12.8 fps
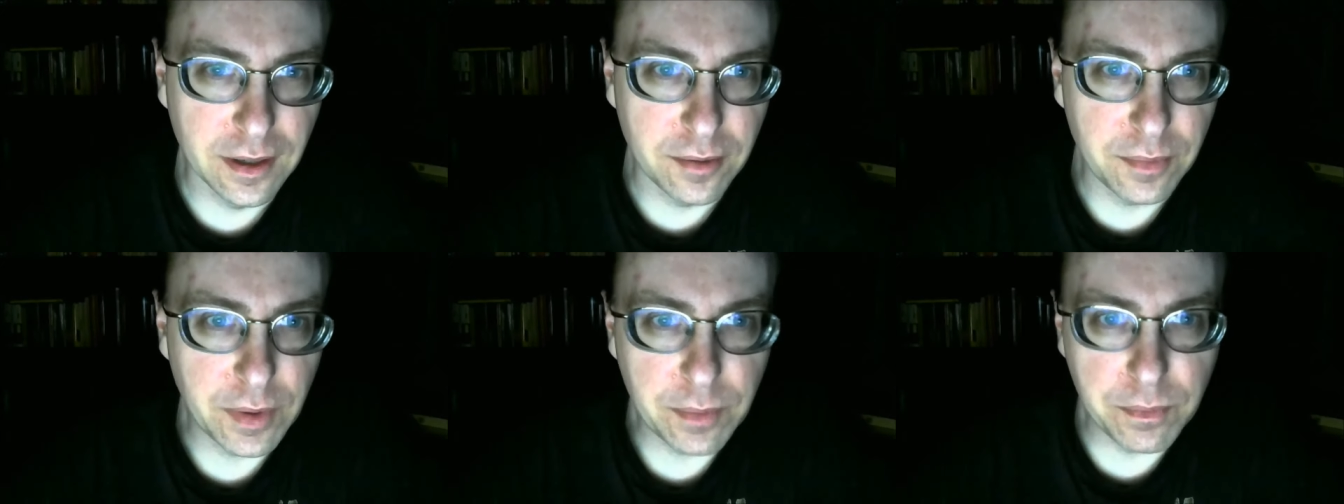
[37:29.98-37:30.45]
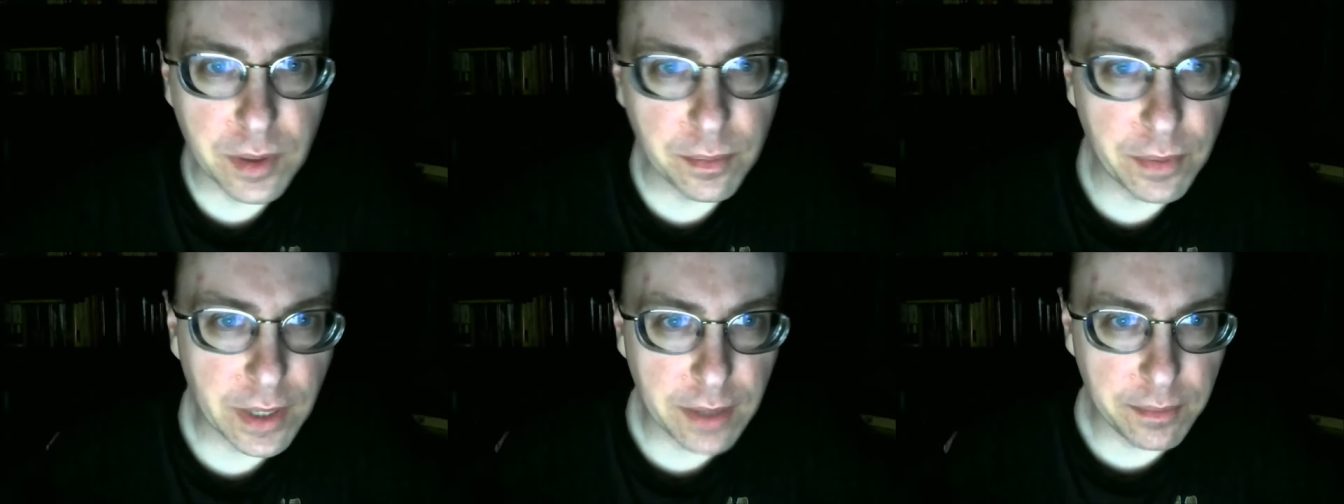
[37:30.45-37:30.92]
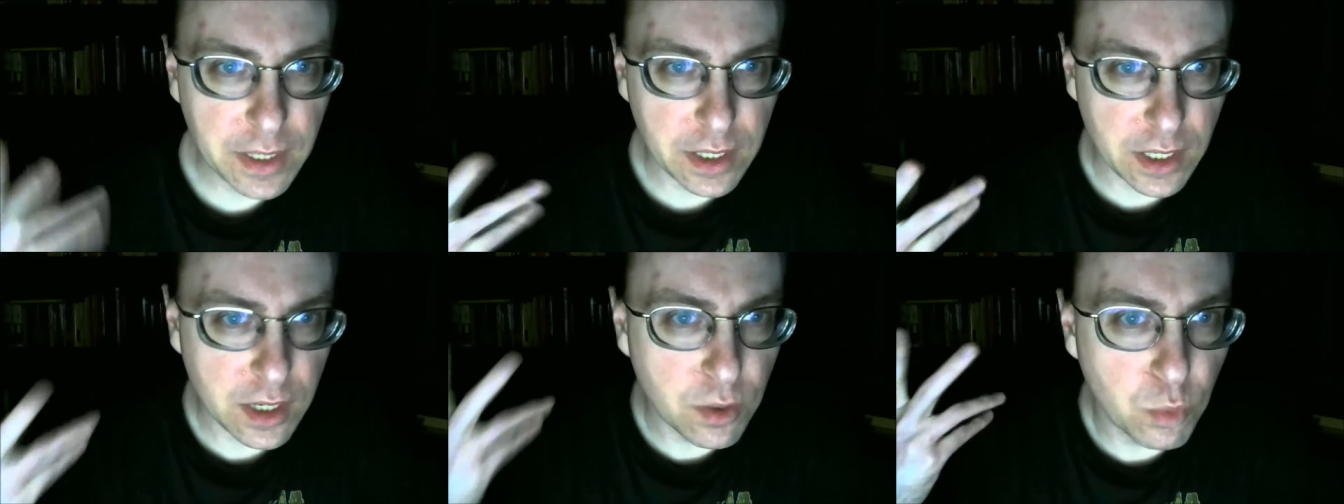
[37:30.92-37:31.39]
But bit by bit,
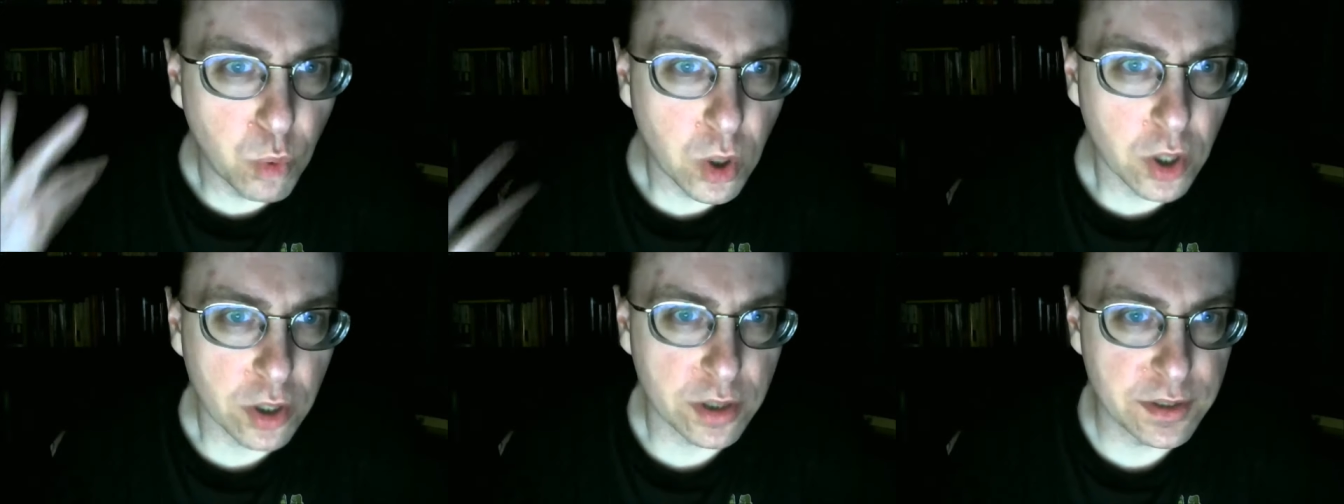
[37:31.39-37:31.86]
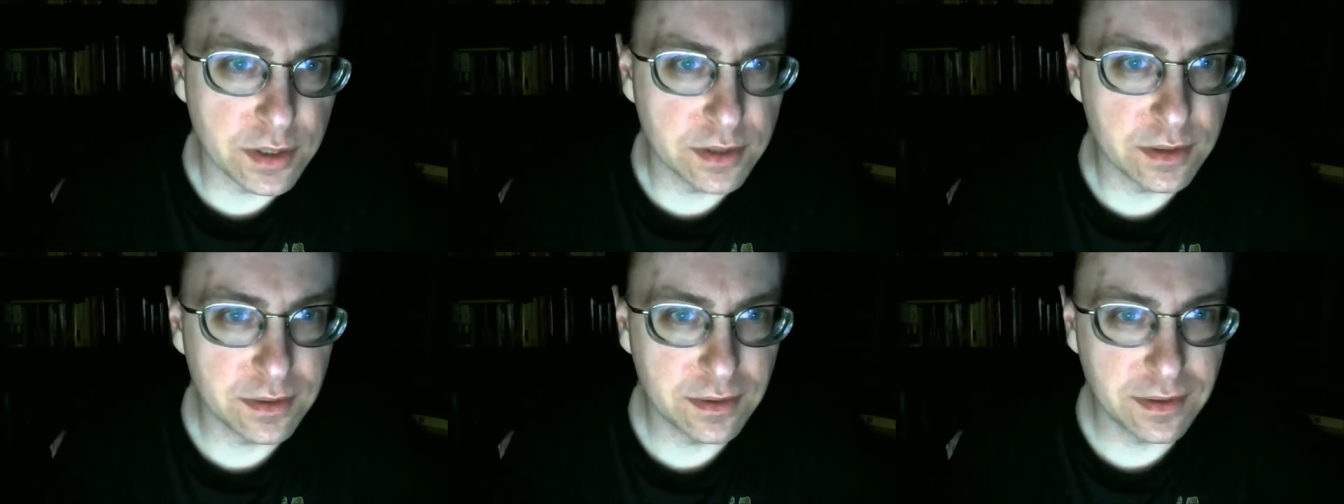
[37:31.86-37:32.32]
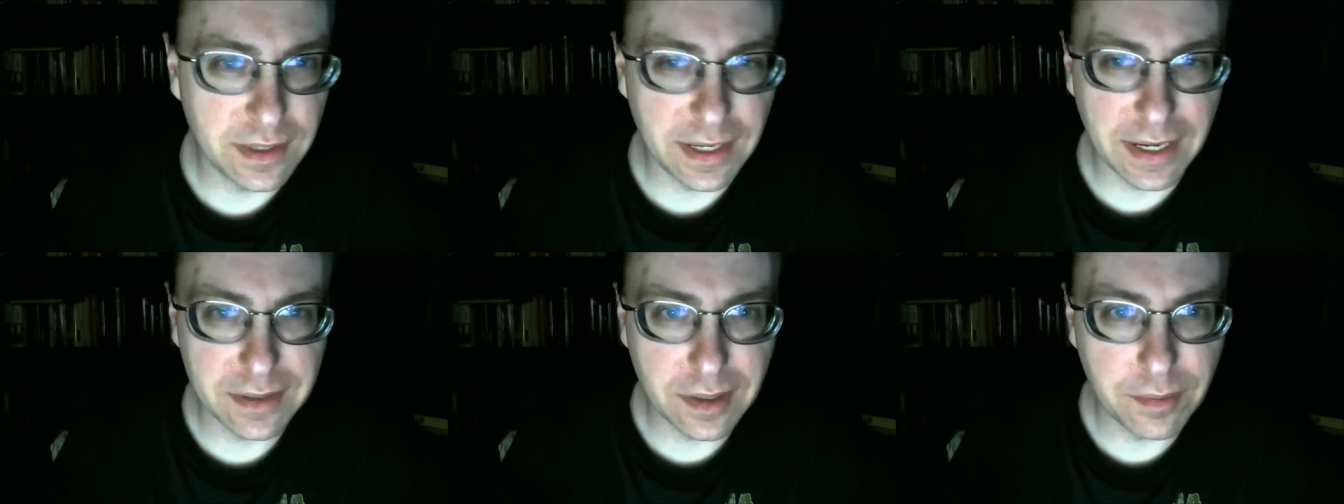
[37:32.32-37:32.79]
it worked.
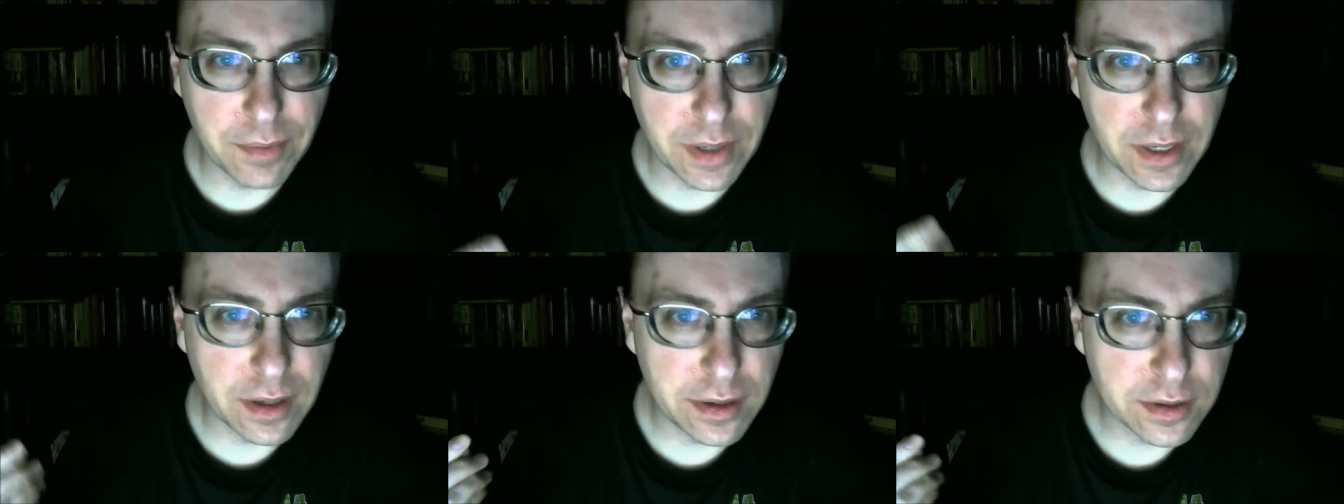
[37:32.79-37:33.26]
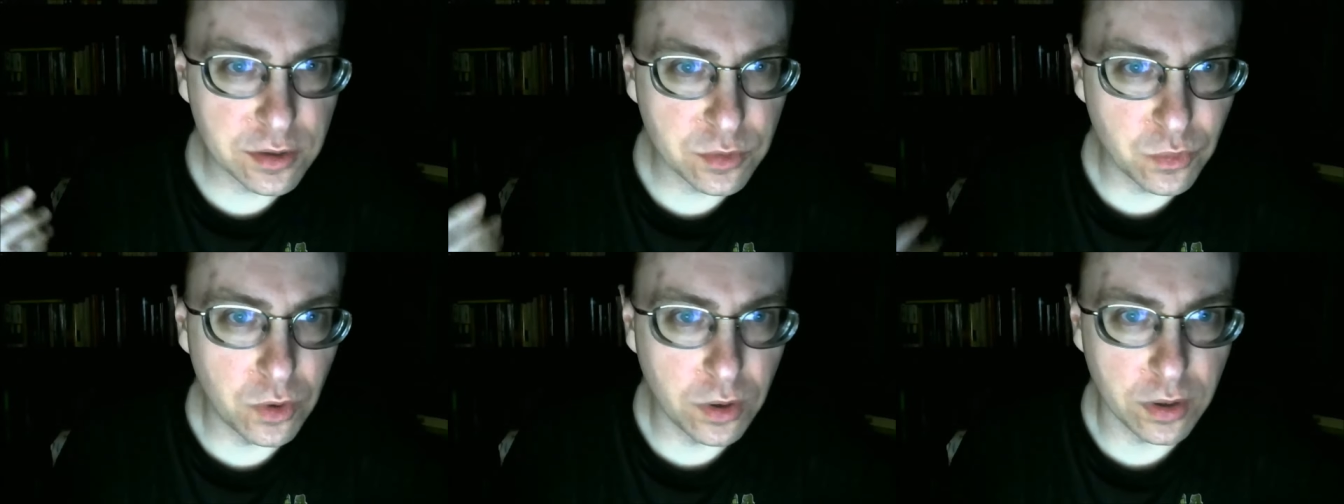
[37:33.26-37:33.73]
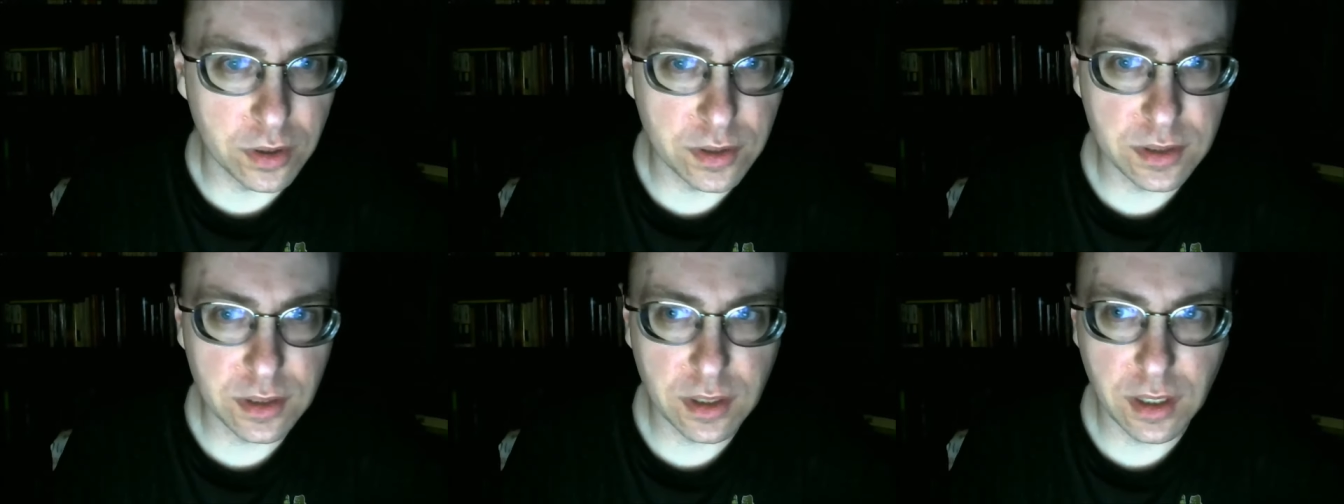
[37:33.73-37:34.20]
Antibiotics
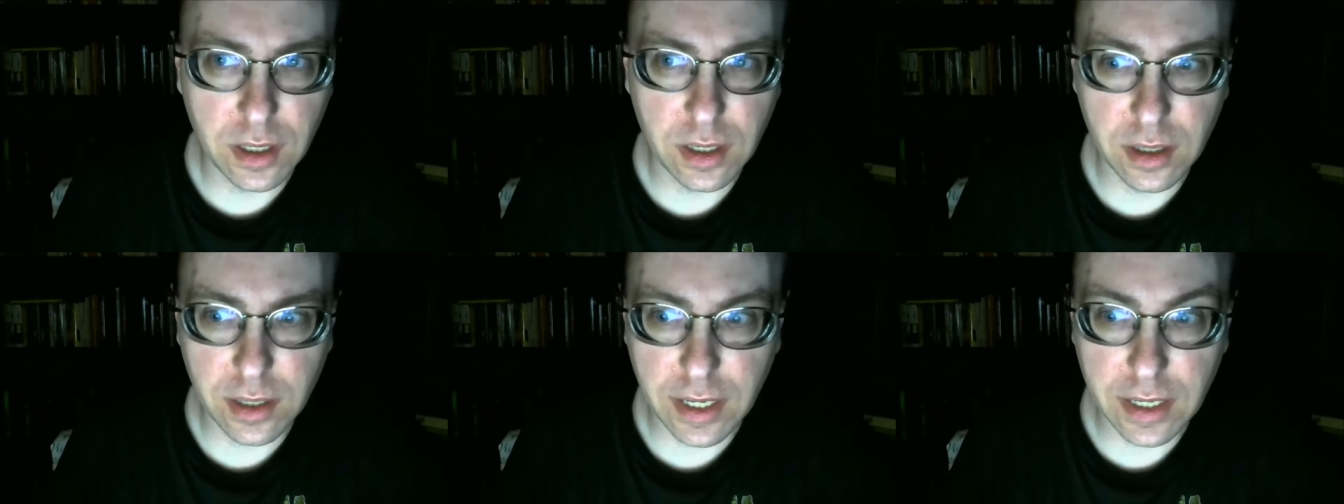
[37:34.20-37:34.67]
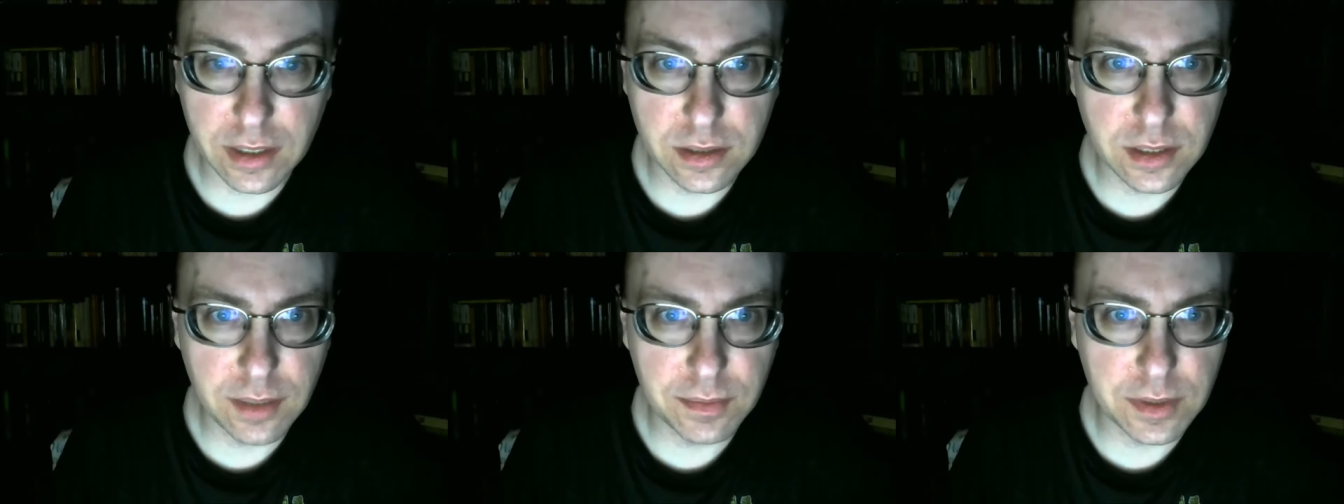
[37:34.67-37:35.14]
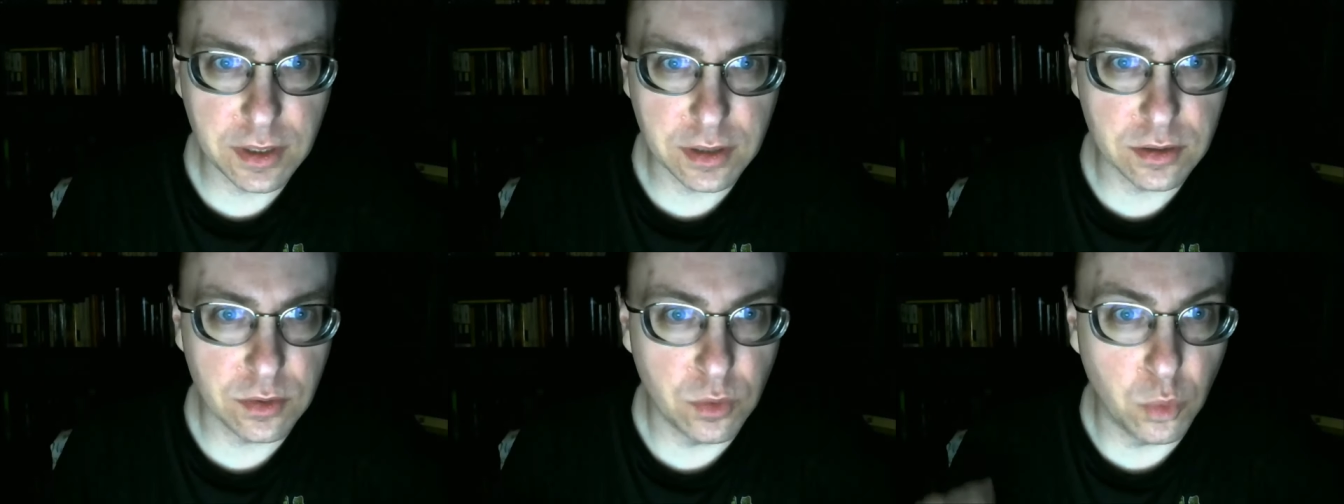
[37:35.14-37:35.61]
worked. Uh,
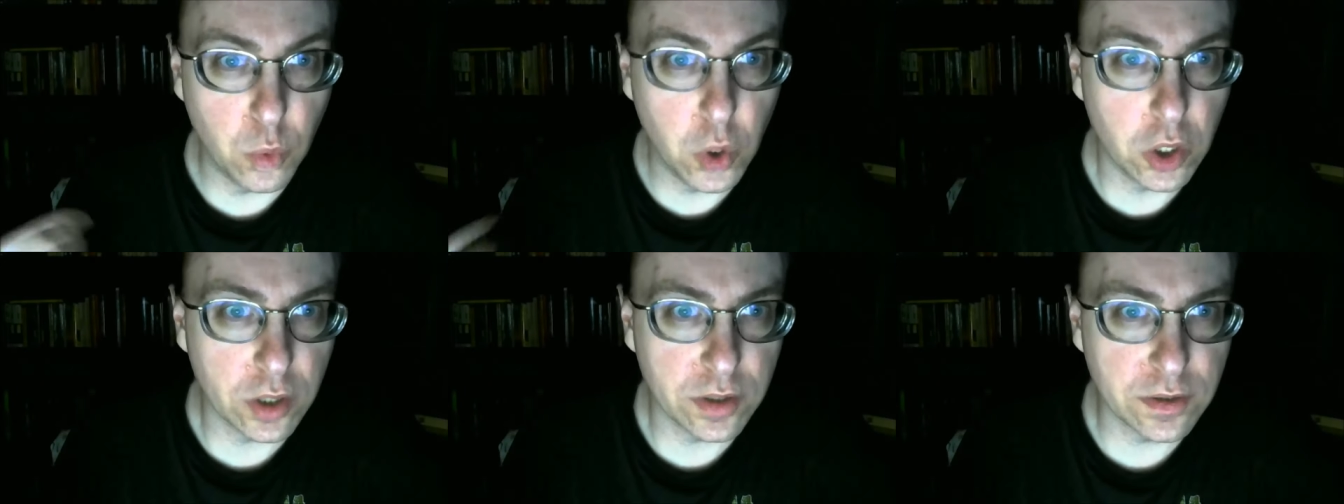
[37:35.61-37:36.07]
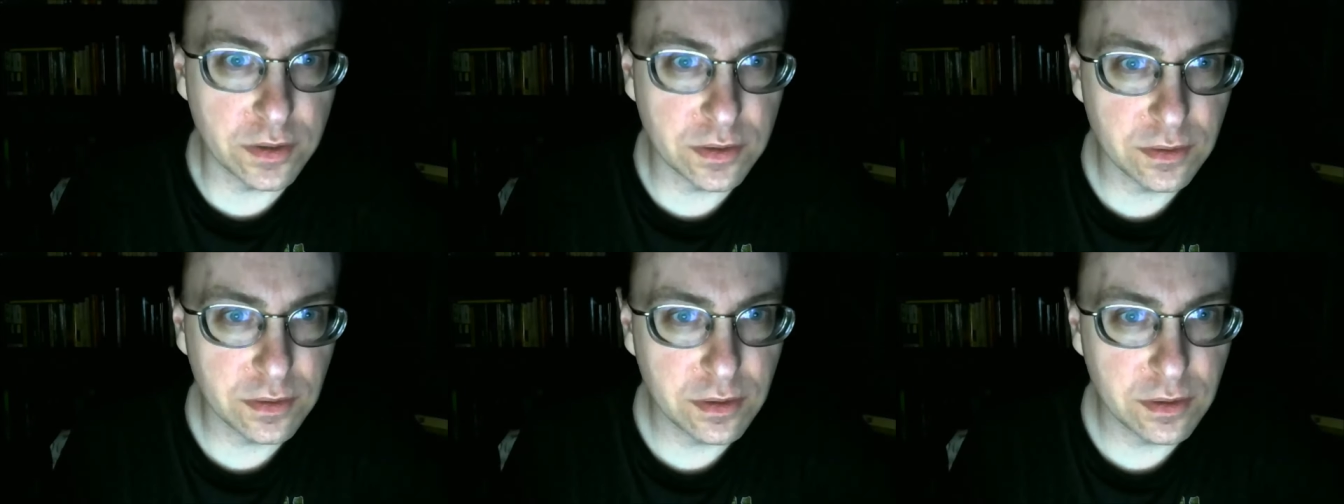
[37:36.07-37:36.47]
antiseptics worked.